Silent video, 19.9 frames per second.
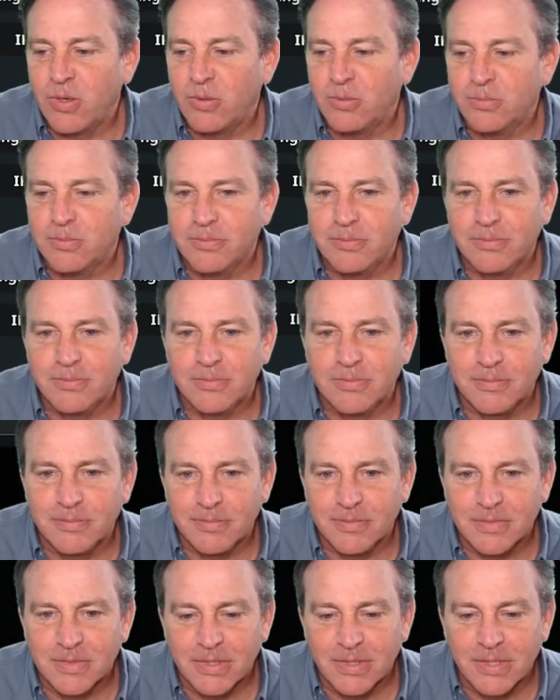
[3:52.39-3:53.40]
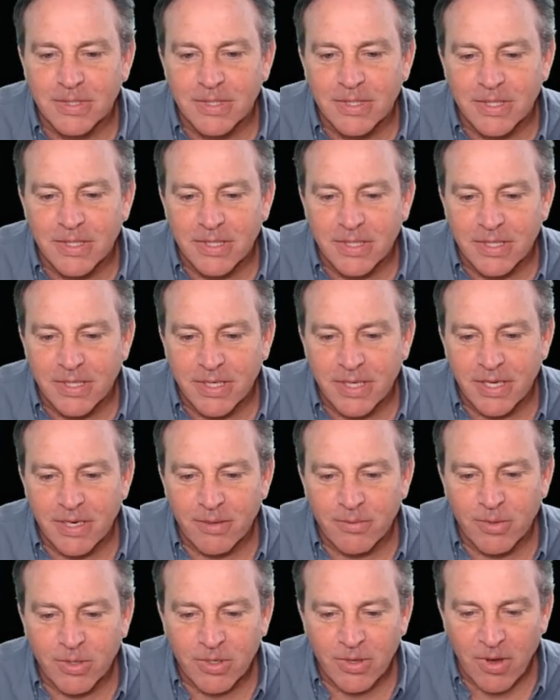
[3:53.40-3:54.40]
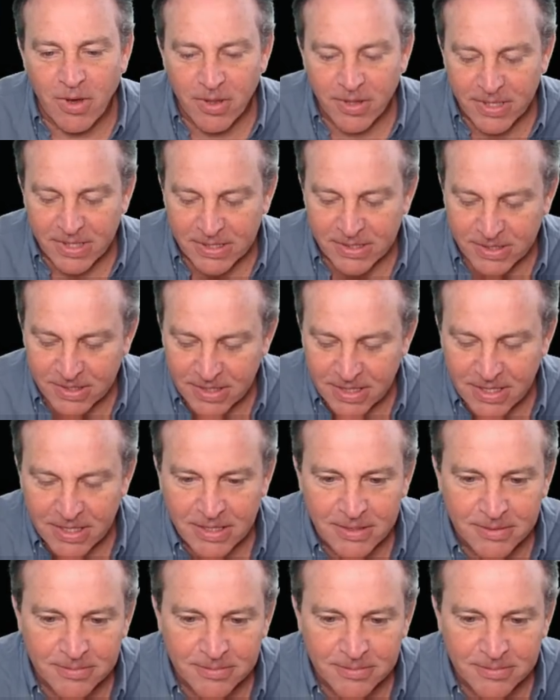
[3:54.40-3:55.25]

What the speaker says: home. Yeah, and we'll call this